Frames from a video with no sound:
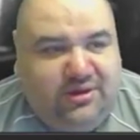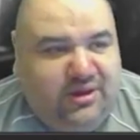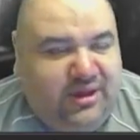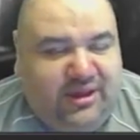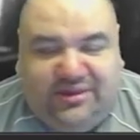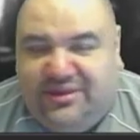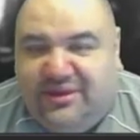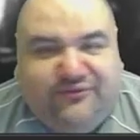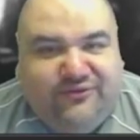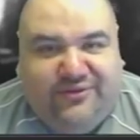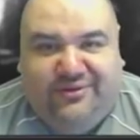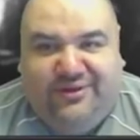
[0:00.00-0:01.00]
it's
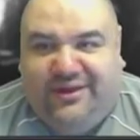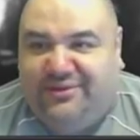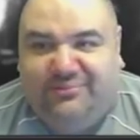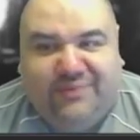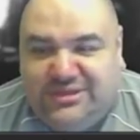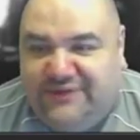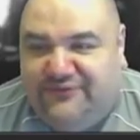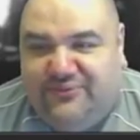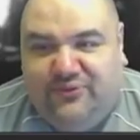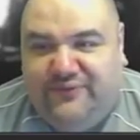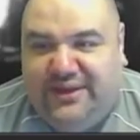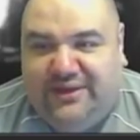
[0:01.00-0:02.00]
different. It's a much
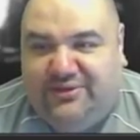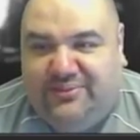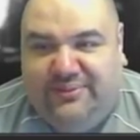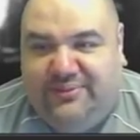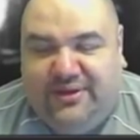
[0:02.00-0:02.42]
different movie now to me